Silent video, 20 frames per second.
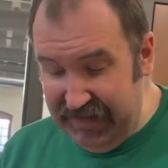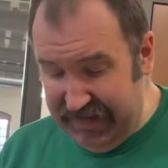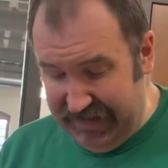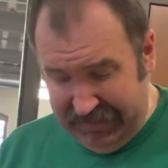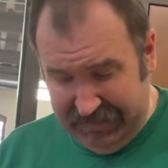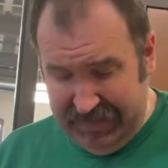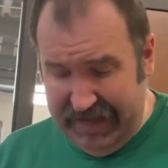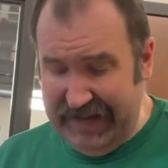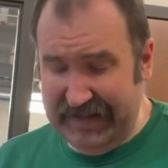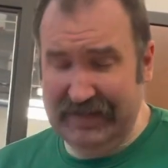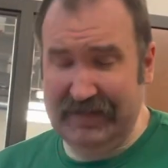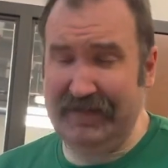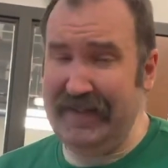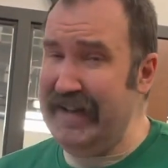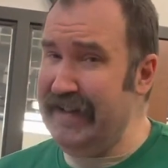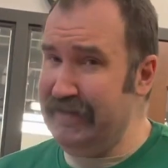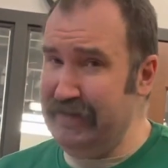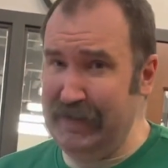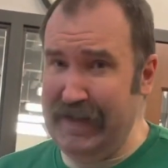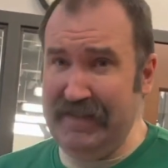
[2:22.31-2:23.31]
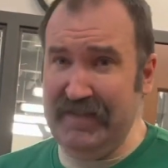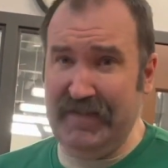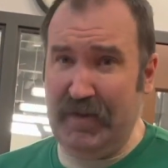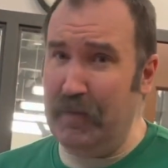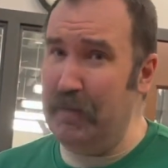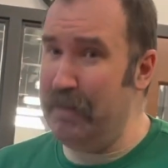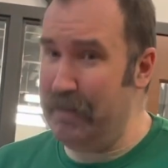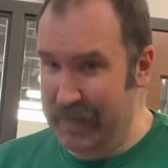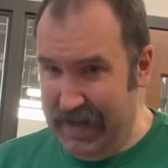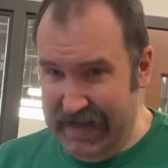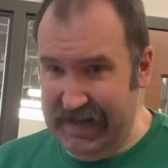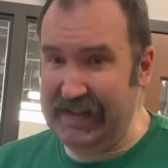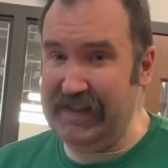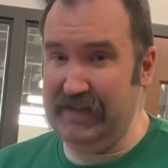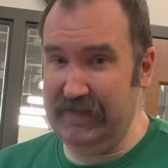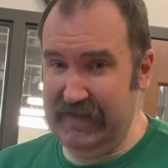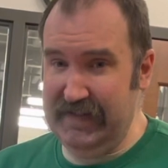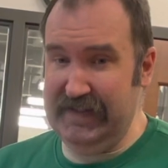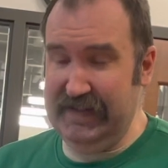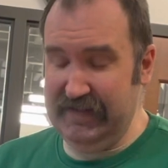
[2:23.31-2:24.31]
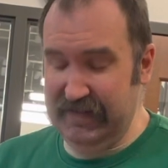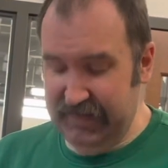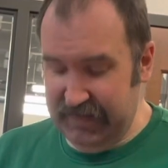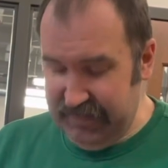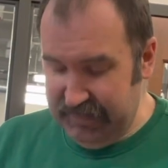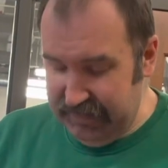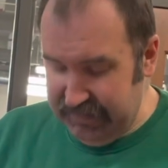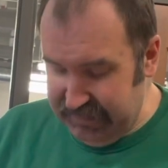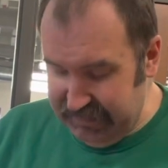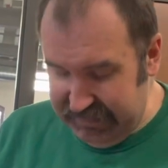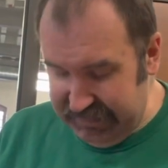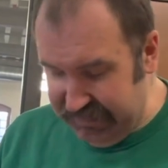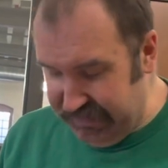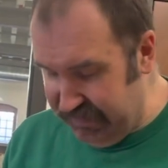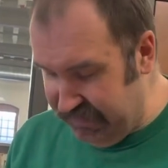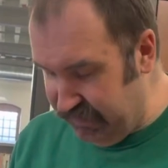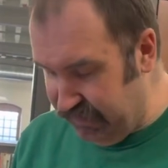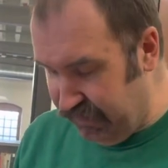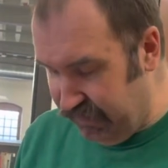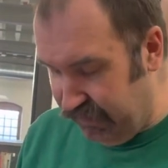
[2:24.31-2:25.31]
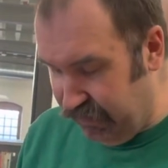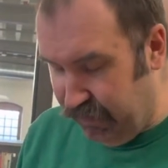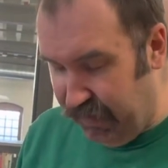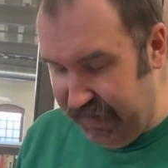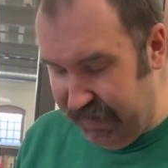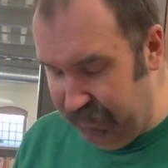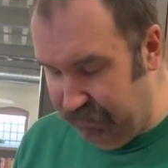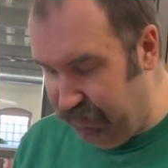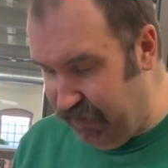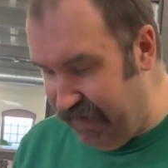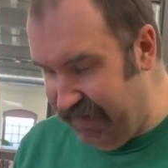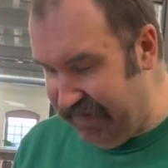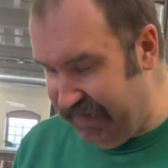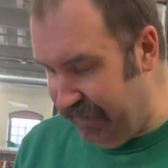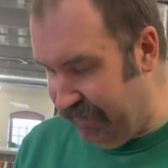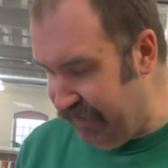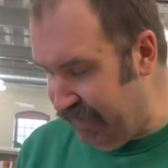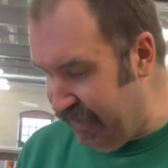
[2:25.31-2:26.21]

In fact, the fact that we have so many of these, it's quite impressive.